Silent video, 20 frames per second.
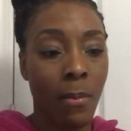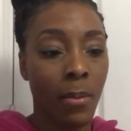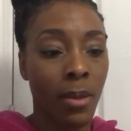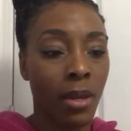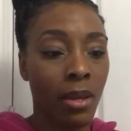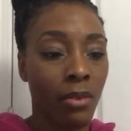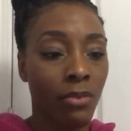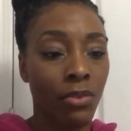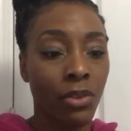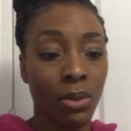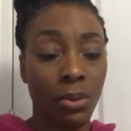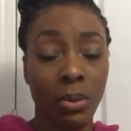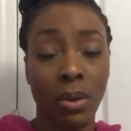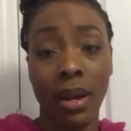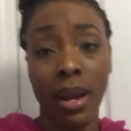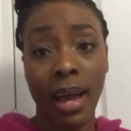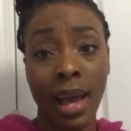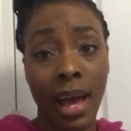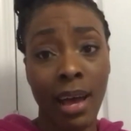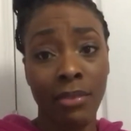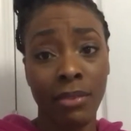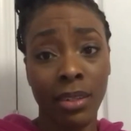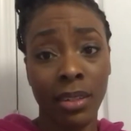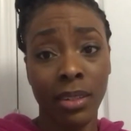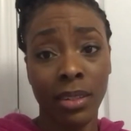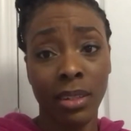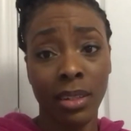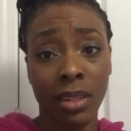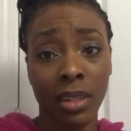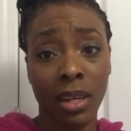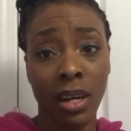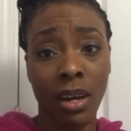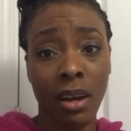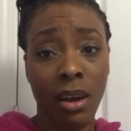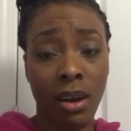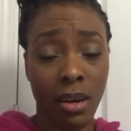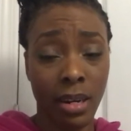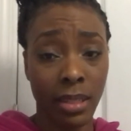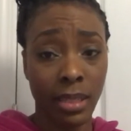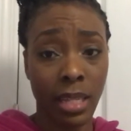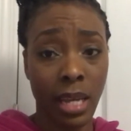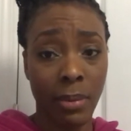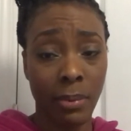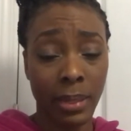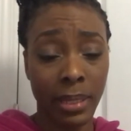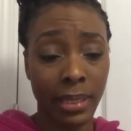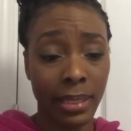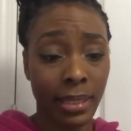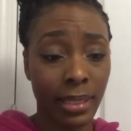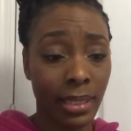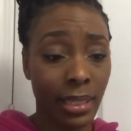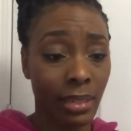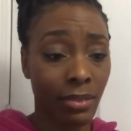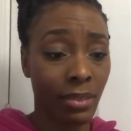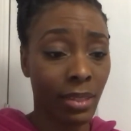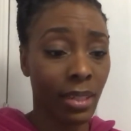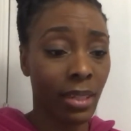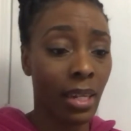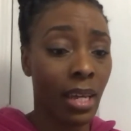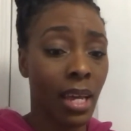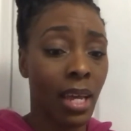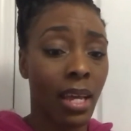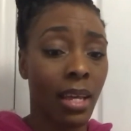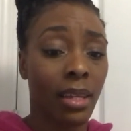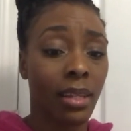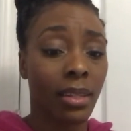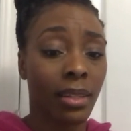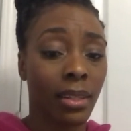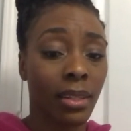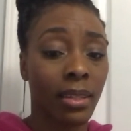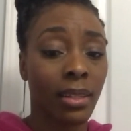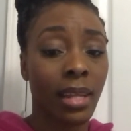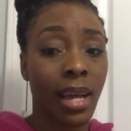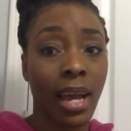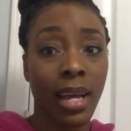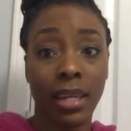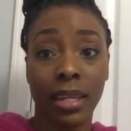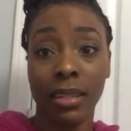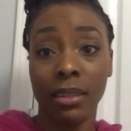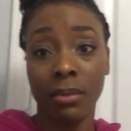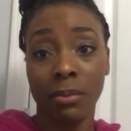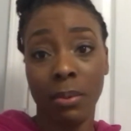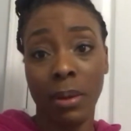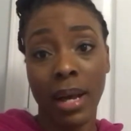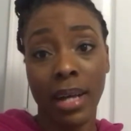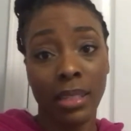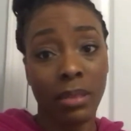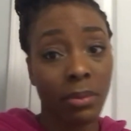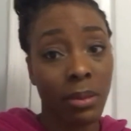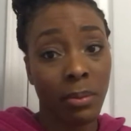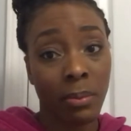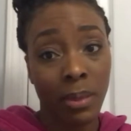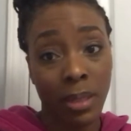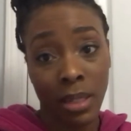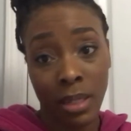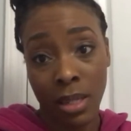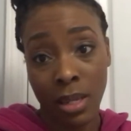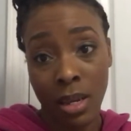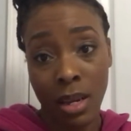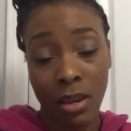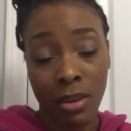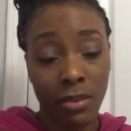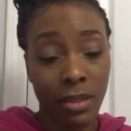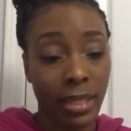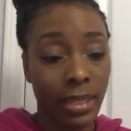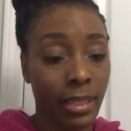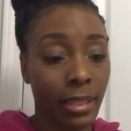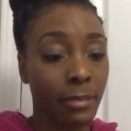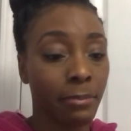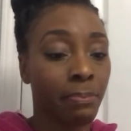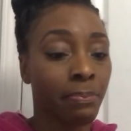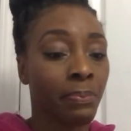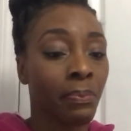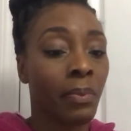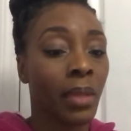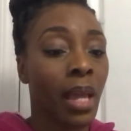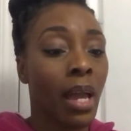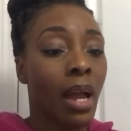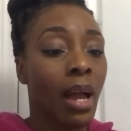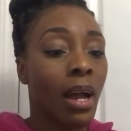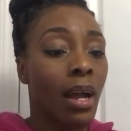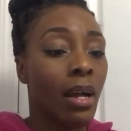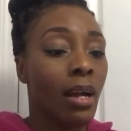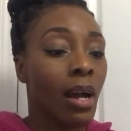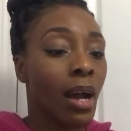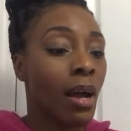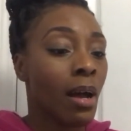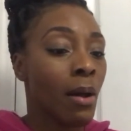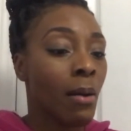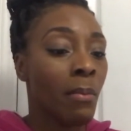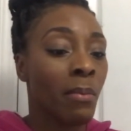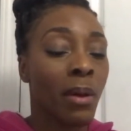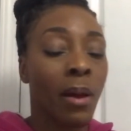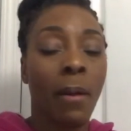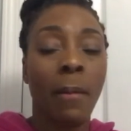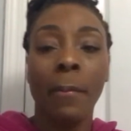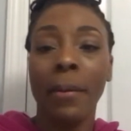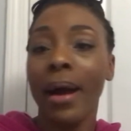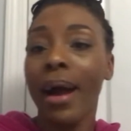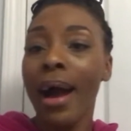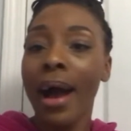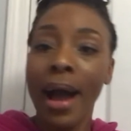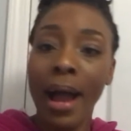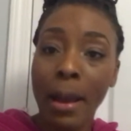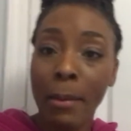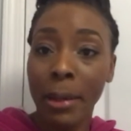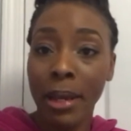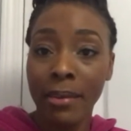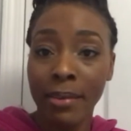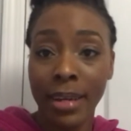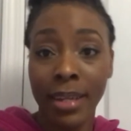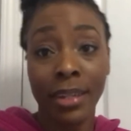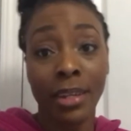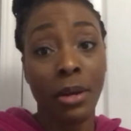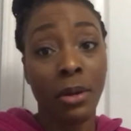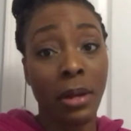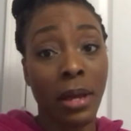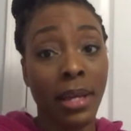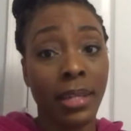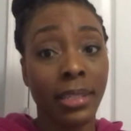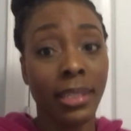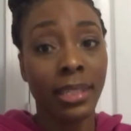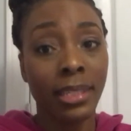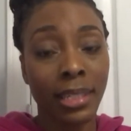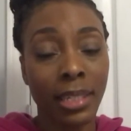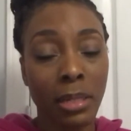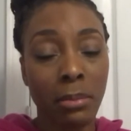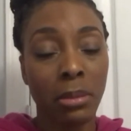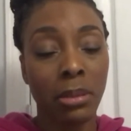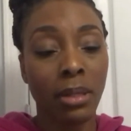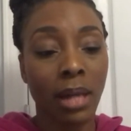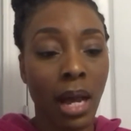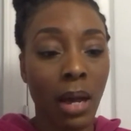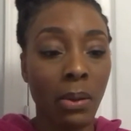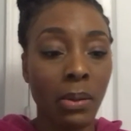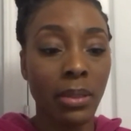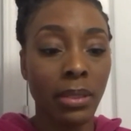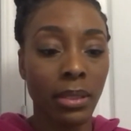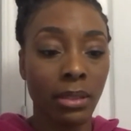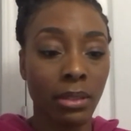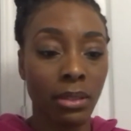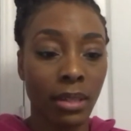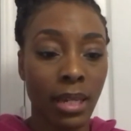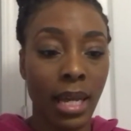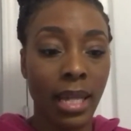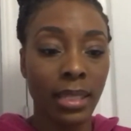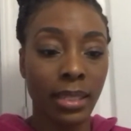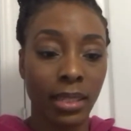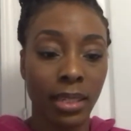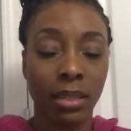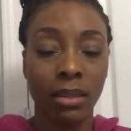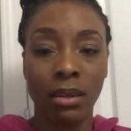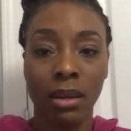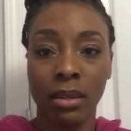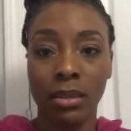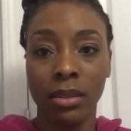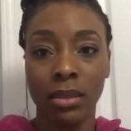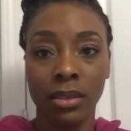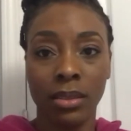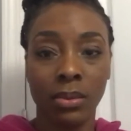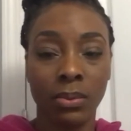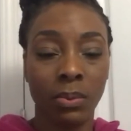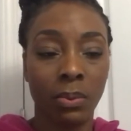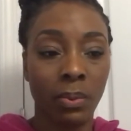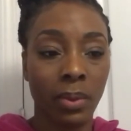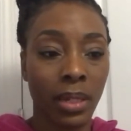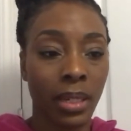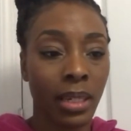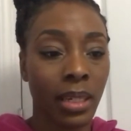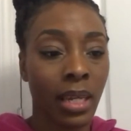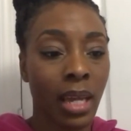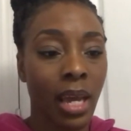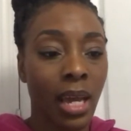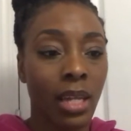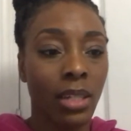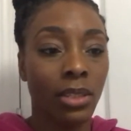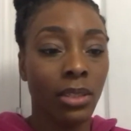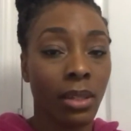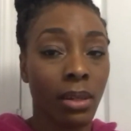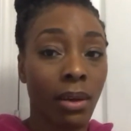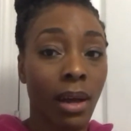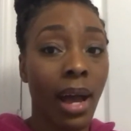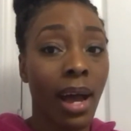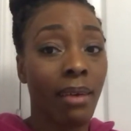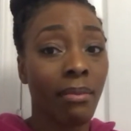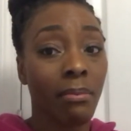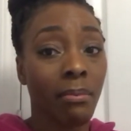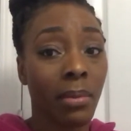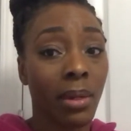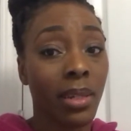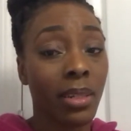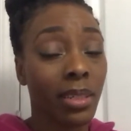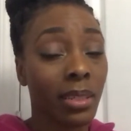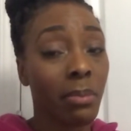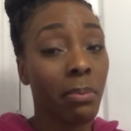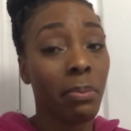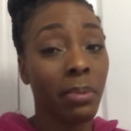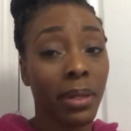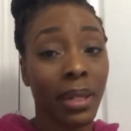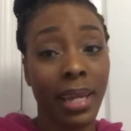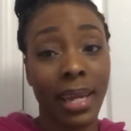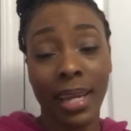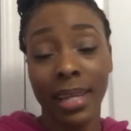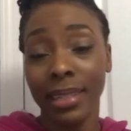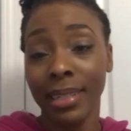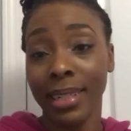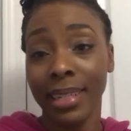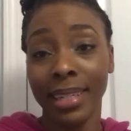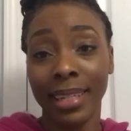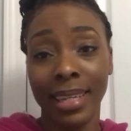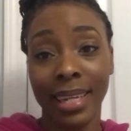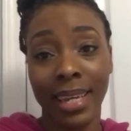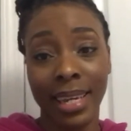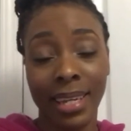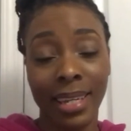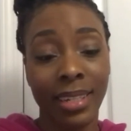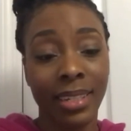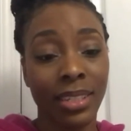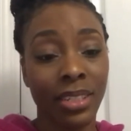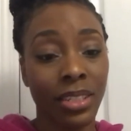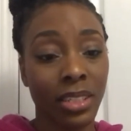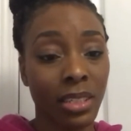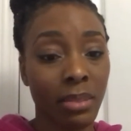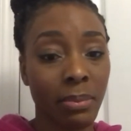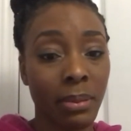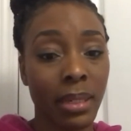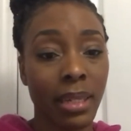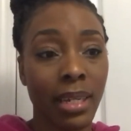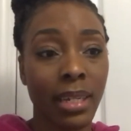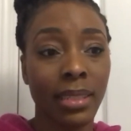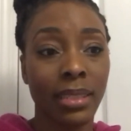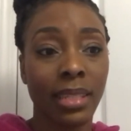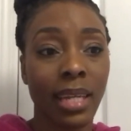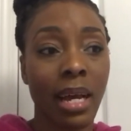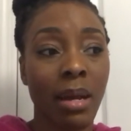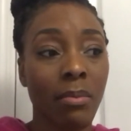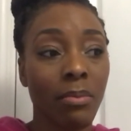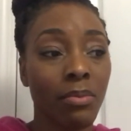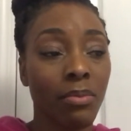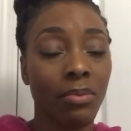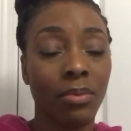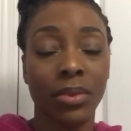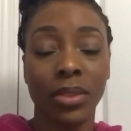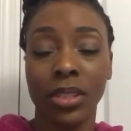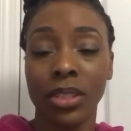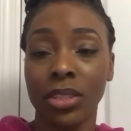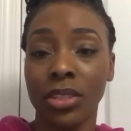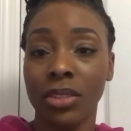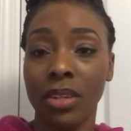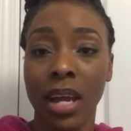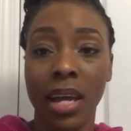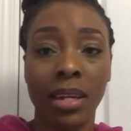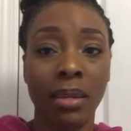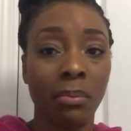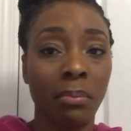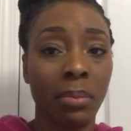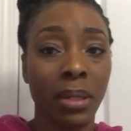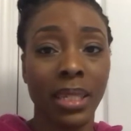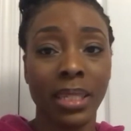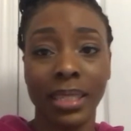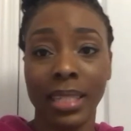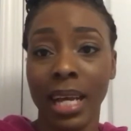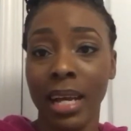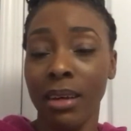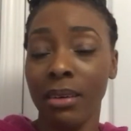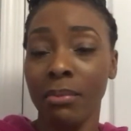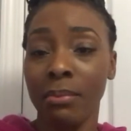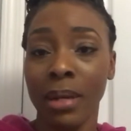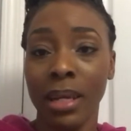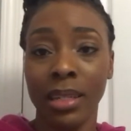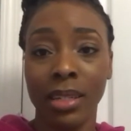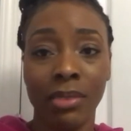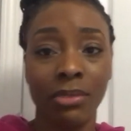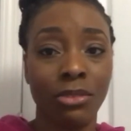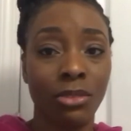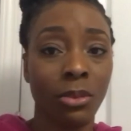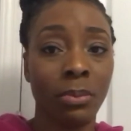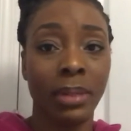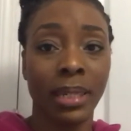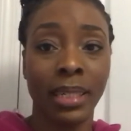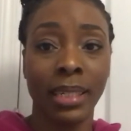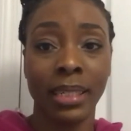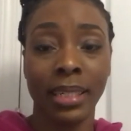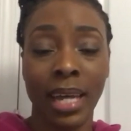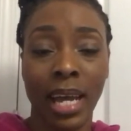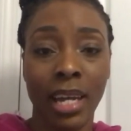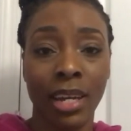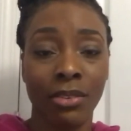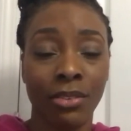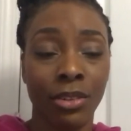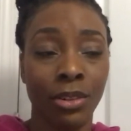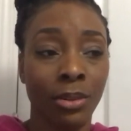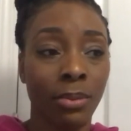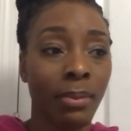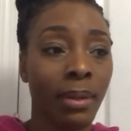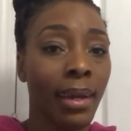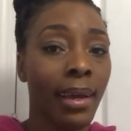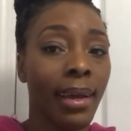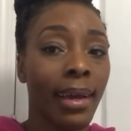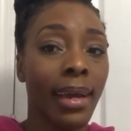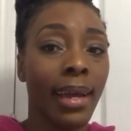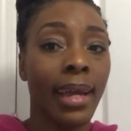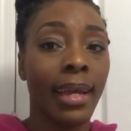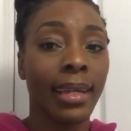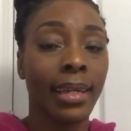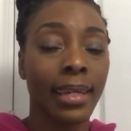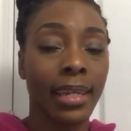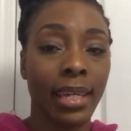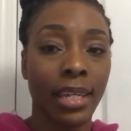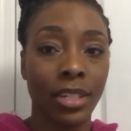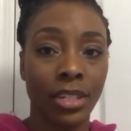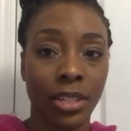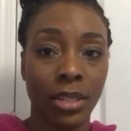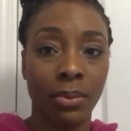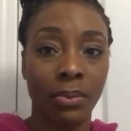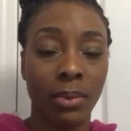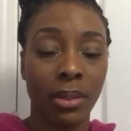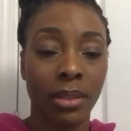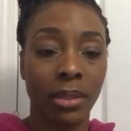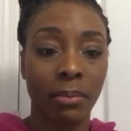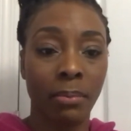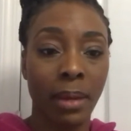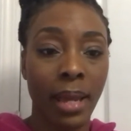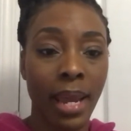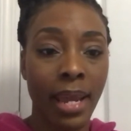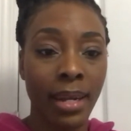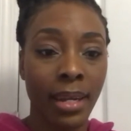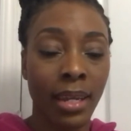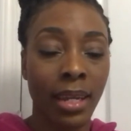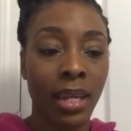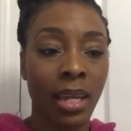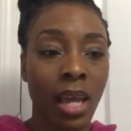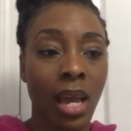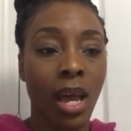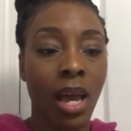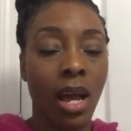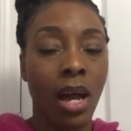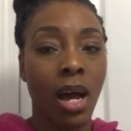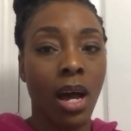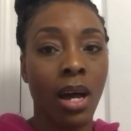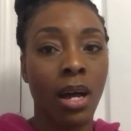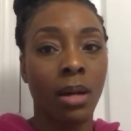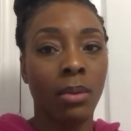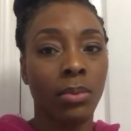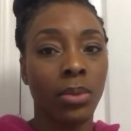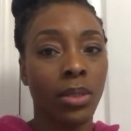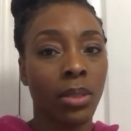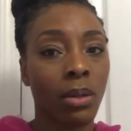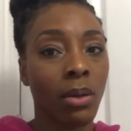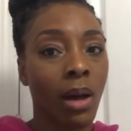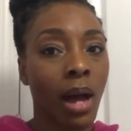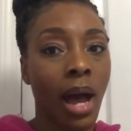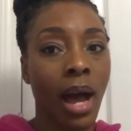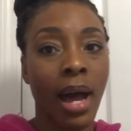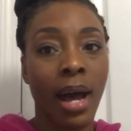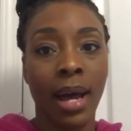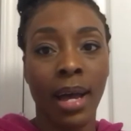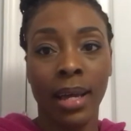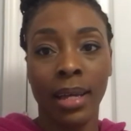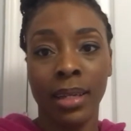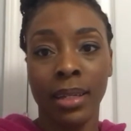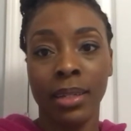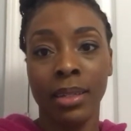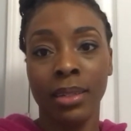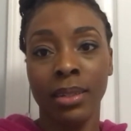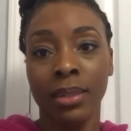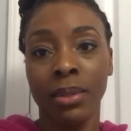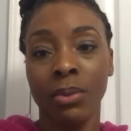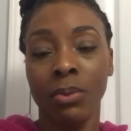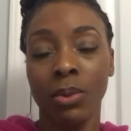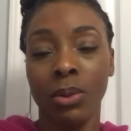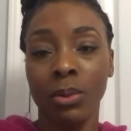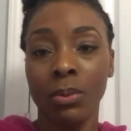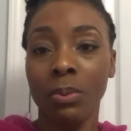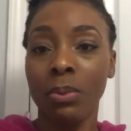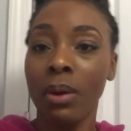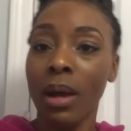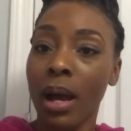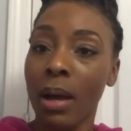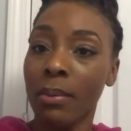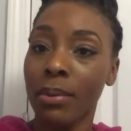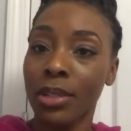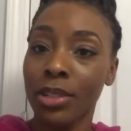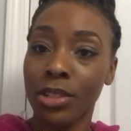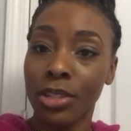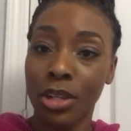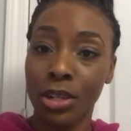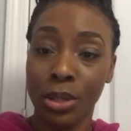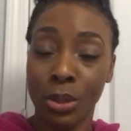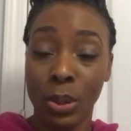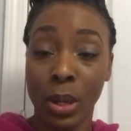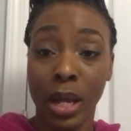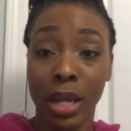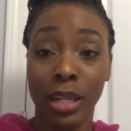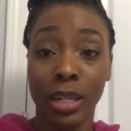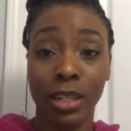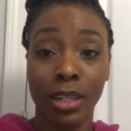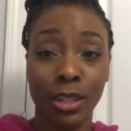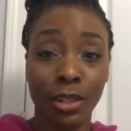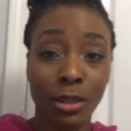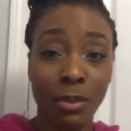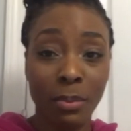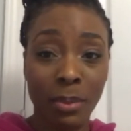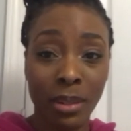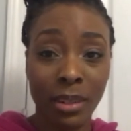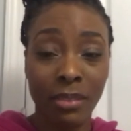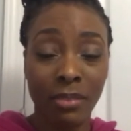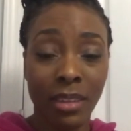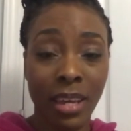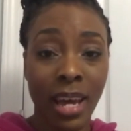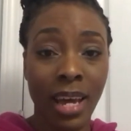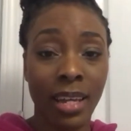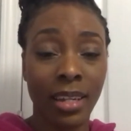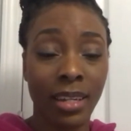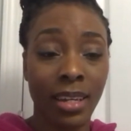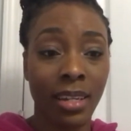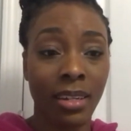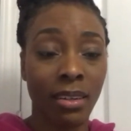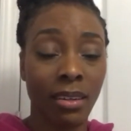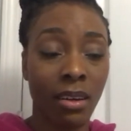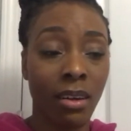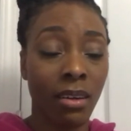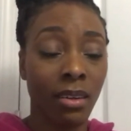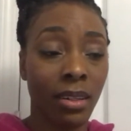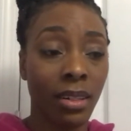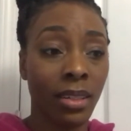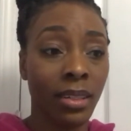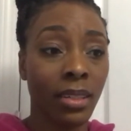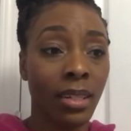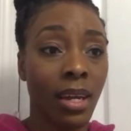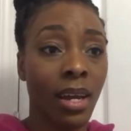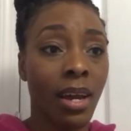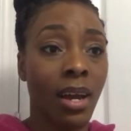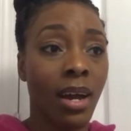If you are having a hard time conceiving, that could possibly be a reason. But I'm getting ready to go to sleep, so I will see you guys later on this week. Don't have much planned again, just because I'm just trying to bust out my living room and dining room and kitchen with the painting. So I will probably show you a little bit of that later on.